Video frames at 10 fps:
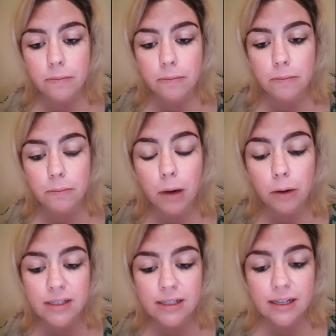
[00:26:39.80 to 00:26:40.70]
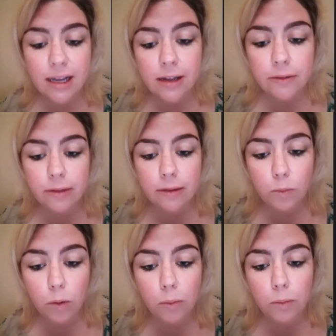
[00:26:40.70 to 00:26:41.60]
Mostly
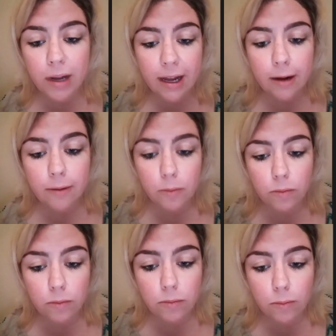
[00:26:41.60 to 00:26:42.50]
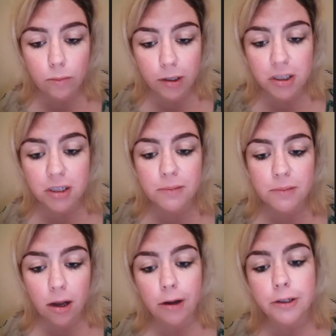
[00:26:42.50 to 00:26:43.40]
what we worshipped
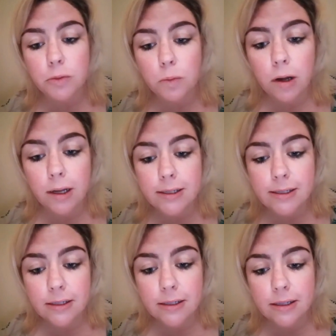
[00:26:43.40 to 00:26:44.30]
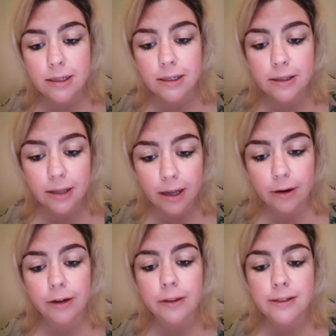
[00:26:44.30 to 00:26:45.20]
and honored was the
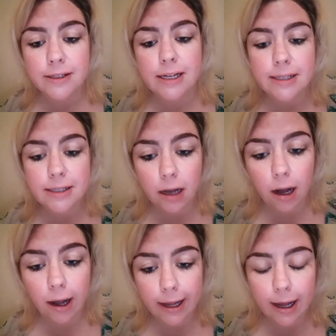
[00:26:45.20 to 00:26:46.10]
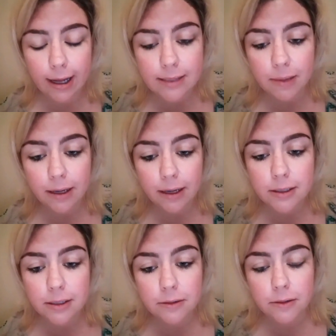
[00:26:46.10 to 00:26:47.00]
earth, sea, sky
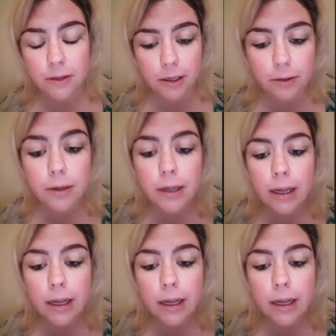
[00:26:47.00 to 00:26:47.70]
aspect, you know.